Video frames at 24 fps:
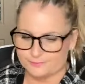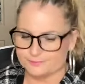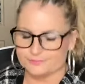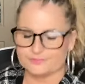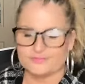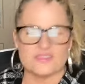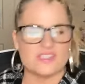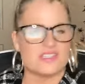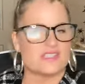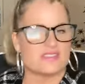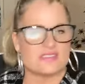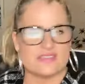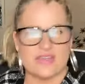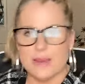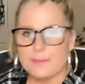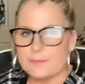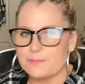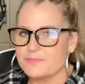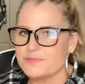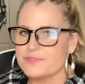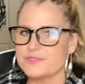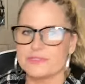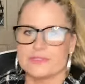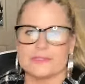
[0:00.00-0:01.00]

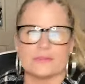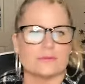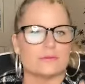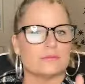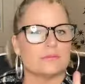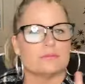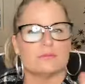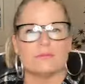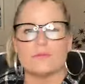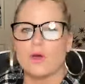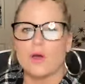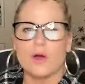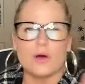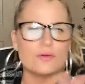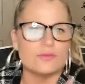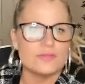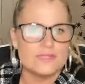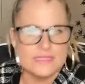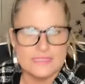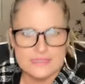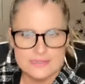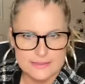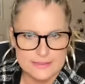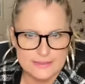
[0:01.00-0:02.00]
steps and all
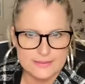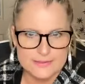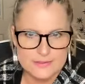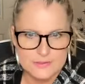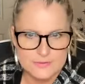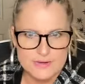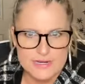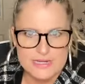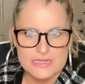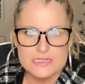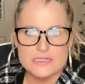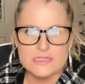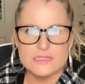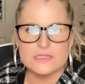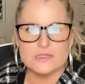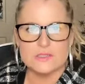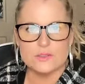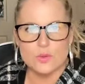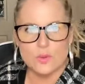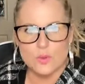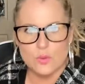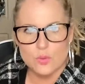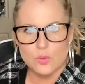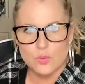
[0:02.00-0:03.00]
these things, right?
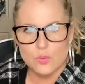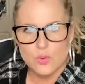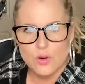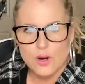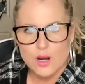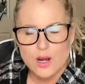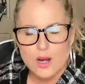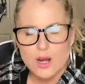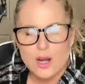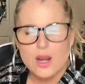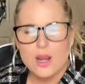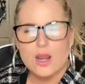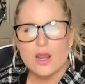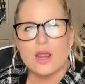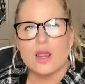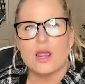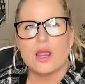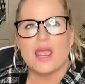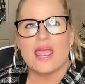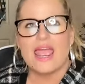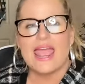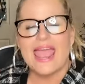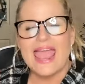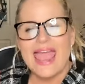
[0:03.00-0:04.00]
So
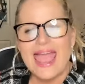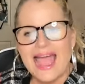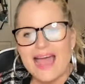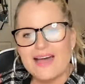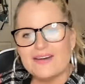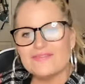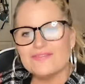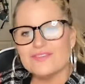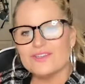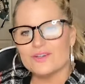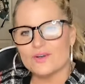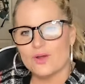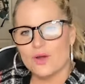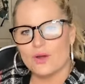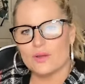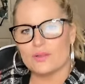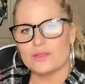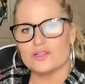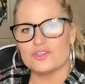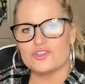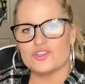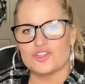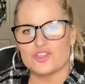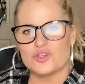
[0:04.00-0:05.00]
have the
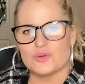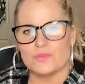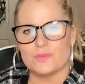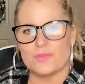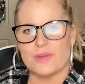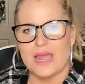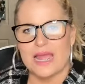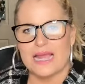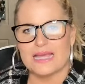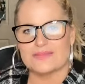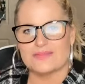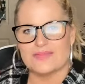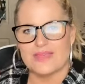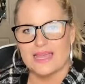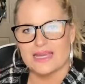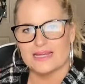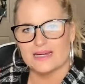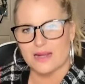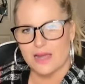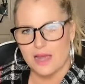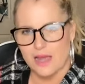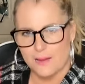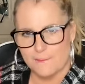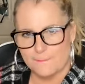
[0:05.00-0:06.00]
knowledge to back that
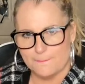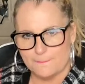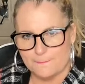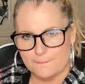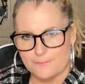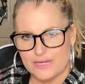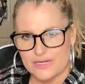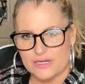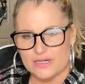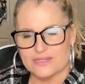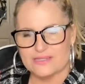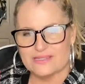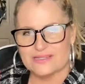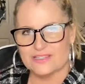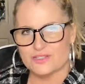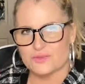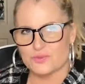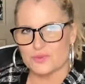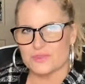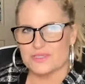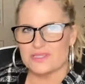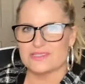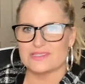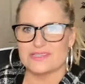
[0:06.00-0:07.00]
up because this
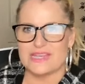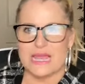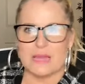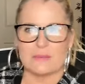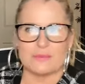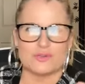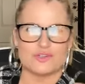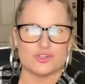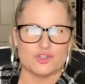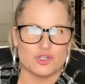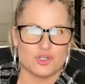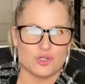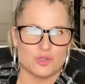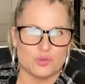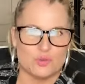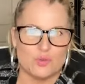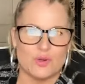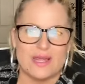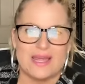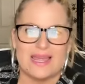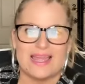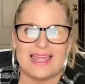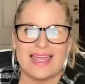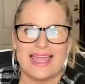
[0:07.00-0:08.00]
will establish you
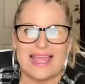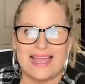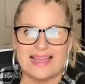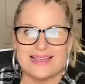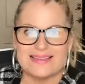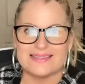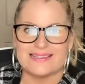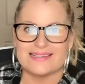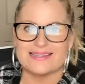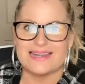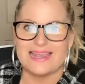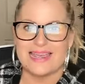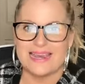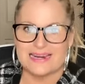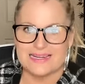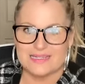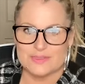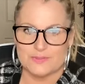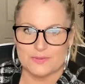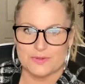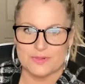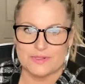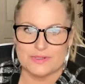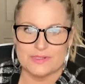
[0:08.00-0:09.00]
as an
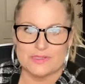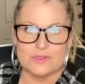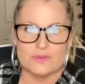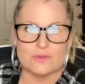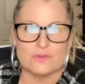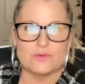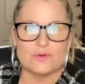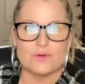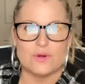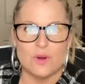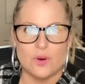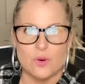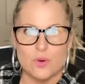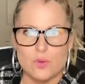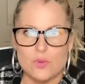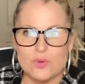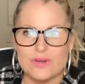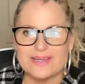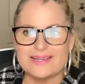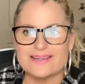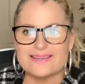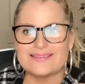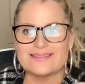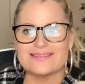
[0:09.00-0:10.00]
expert. So know
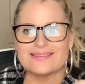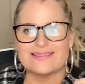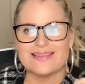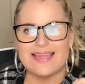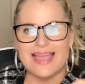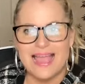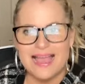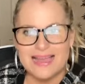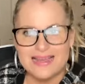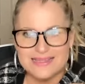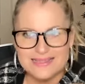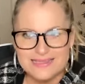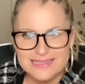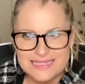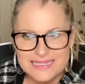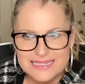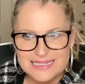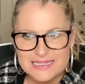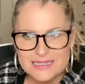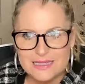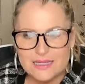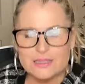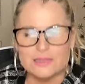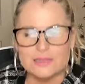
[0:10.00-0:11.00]
exactly